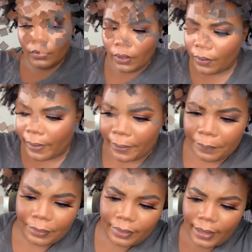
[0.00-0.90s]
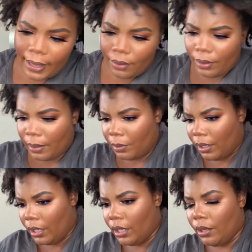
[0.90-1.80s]
Okay, now I'm
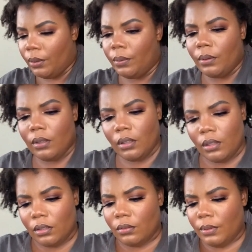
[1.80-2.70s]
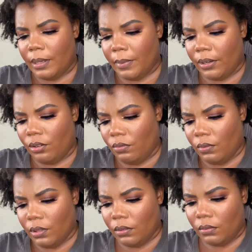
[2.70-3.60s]
gonna go What am I doing?